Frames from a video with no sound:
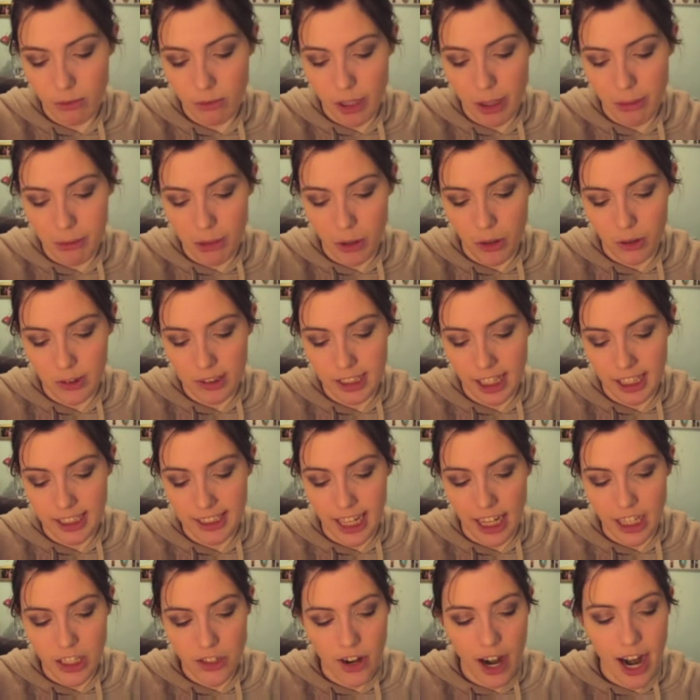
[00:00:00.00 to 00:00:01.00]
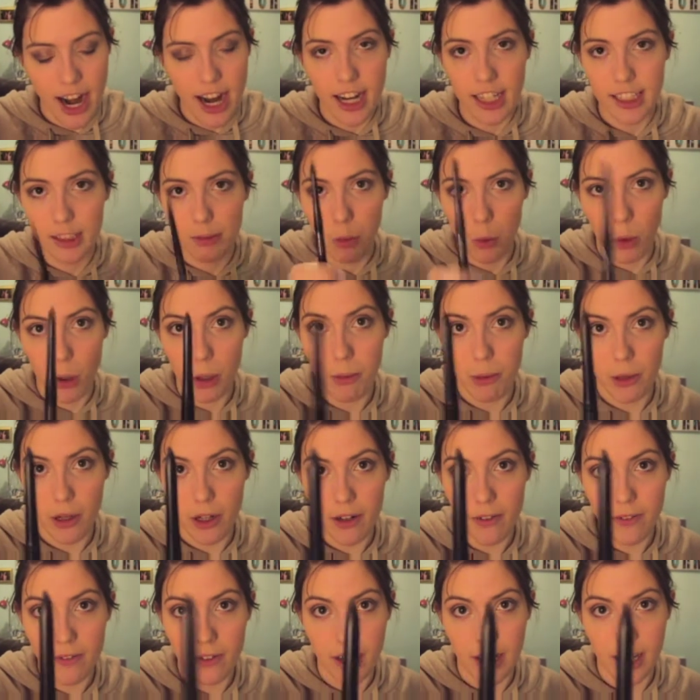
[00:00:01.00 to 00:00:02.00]
Rimmel's Exaggerate. It's
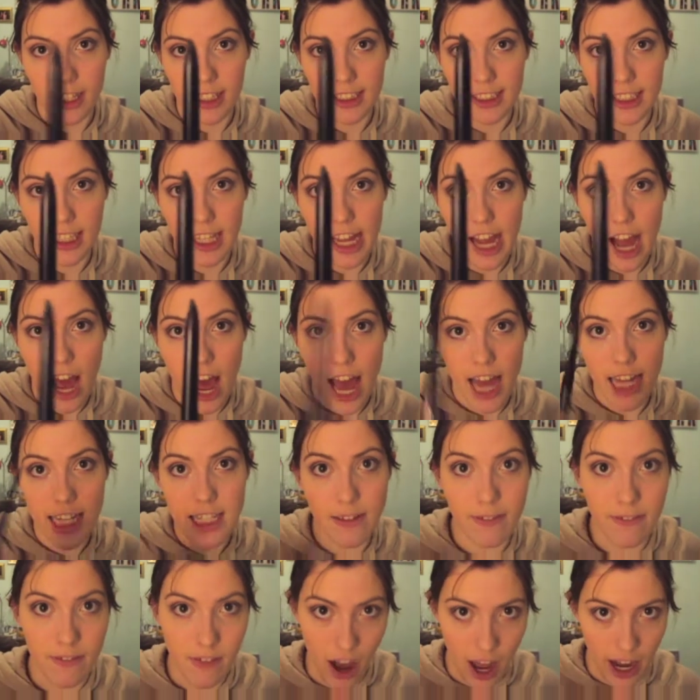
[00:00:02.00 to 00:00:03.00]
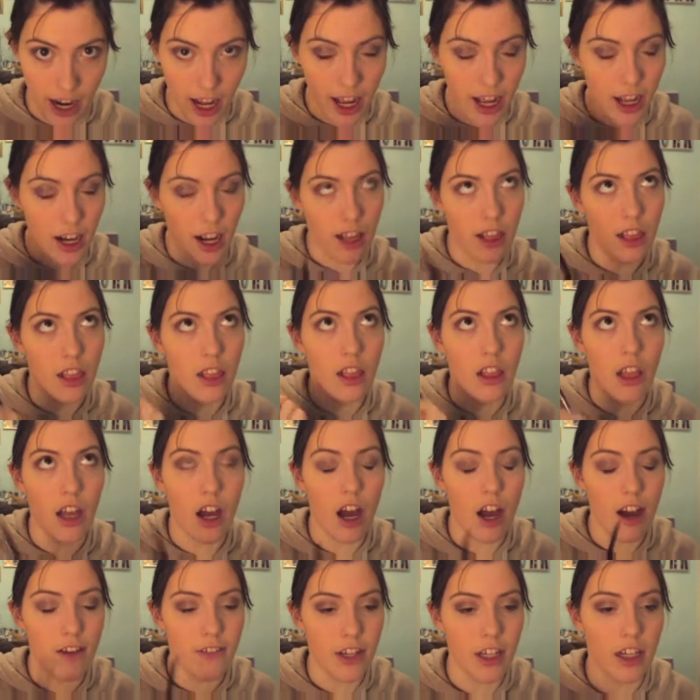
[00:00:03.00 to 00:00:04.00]
waterproof and it's the eye definer, and I
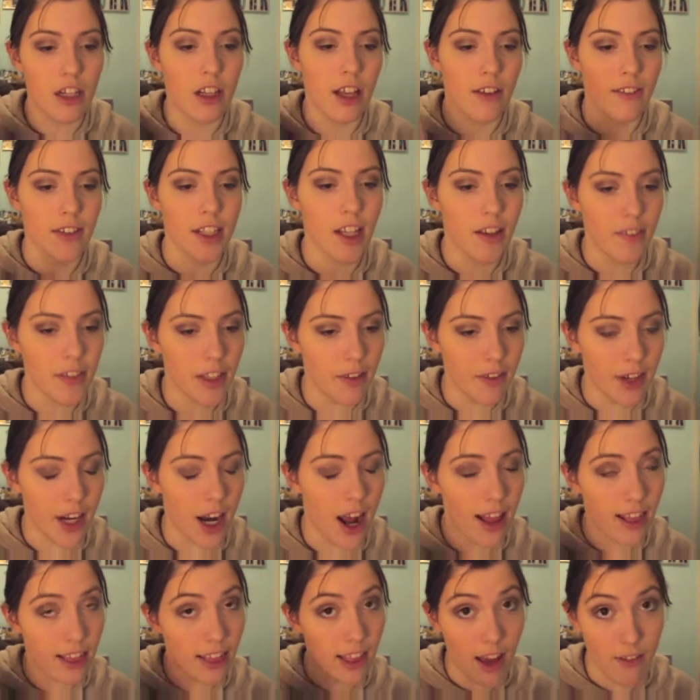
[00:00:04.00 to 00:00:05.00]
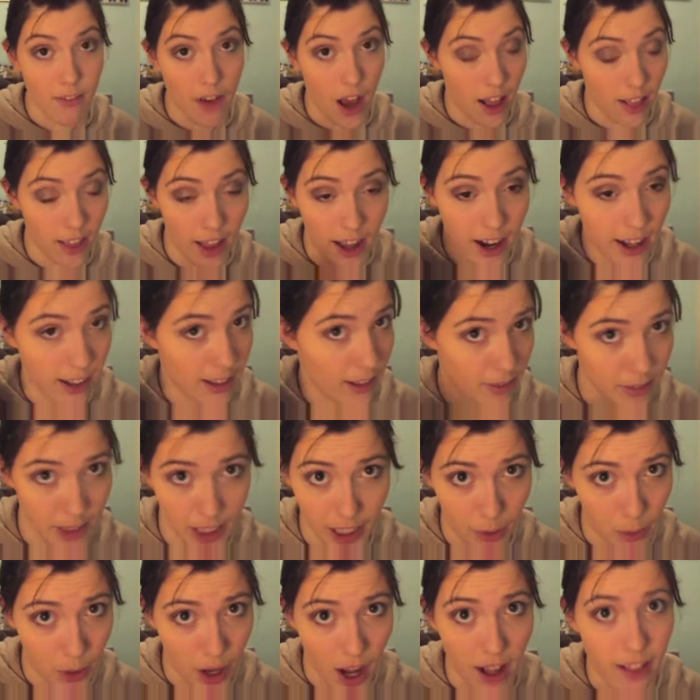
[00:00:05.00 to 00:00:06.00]
love it, love it, love it, love it. I love eyeliner, I love
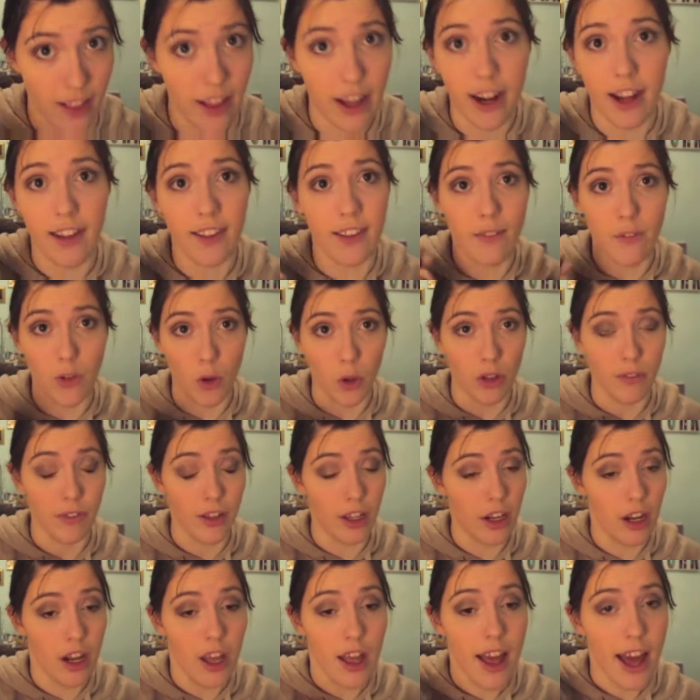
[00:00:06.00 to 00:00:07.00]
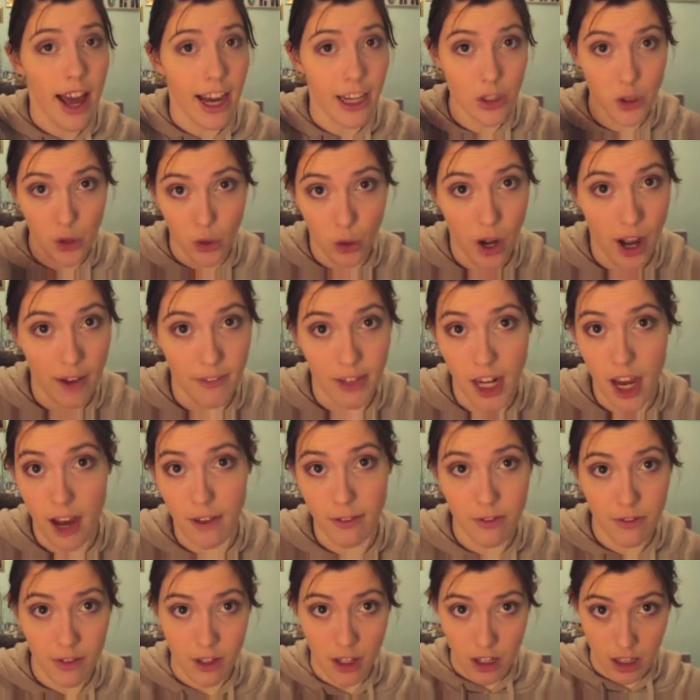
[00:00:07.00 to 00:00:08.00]
liquid eyeliner, I love all of it. I do not have
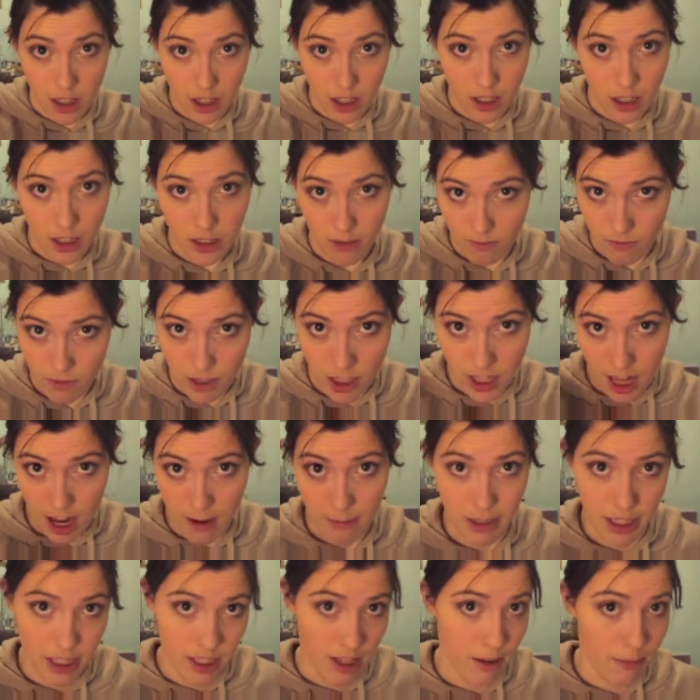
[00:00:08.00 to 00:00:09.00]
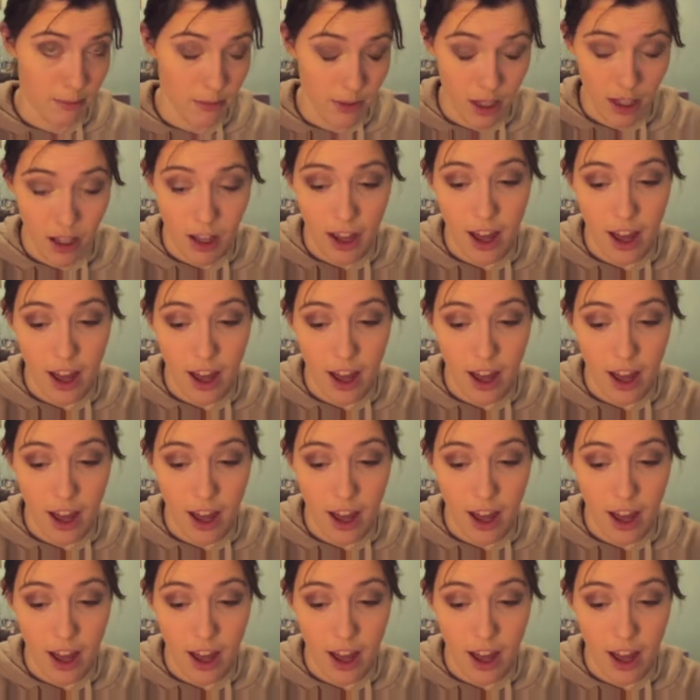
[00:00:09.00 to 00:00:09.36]
enough. Send me some.